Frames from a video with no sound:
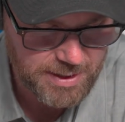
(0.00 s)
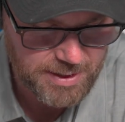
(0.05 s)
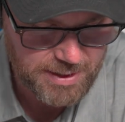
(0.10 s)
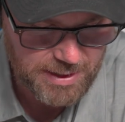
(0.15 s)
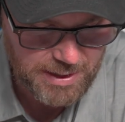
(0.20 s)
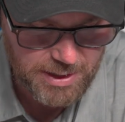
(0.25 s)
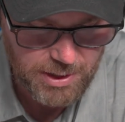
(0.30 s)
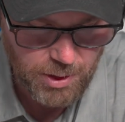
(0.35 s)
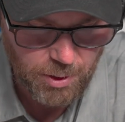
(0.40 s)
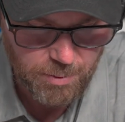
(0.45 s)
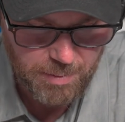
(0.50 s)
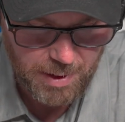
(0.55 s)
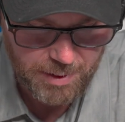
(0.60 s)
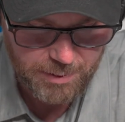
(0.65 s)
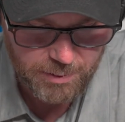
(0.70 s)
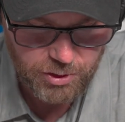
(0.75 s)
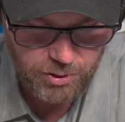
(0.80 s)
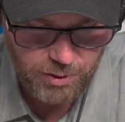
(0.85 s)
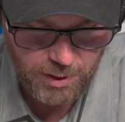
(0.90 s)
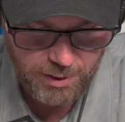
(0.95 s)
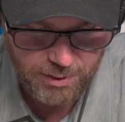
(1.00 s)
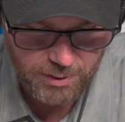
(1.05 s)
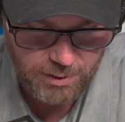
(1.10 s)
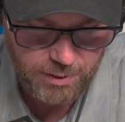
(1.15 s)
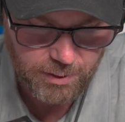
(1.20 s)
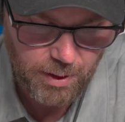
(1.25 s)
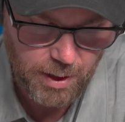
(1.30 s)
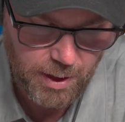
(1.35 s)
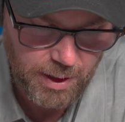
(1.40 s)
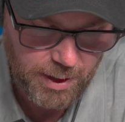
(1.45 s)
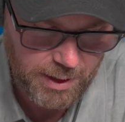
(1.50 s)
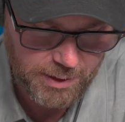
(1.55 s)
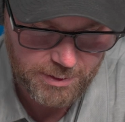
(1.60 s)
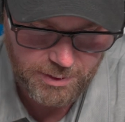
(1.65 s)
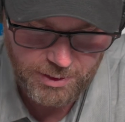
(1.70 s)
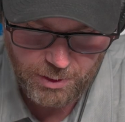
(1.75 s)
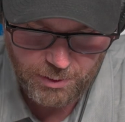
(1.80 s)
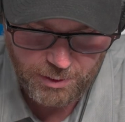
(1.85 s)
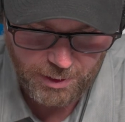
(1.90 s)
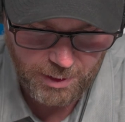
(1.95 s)
the CEO Mother Trucker
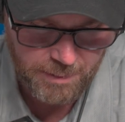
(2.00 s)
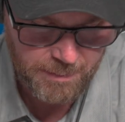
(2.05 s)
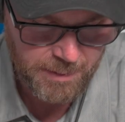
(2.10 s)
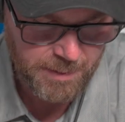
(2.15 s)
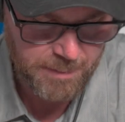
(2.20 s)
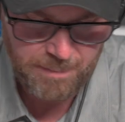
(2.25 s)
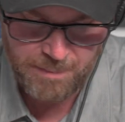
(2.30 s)
Yoga,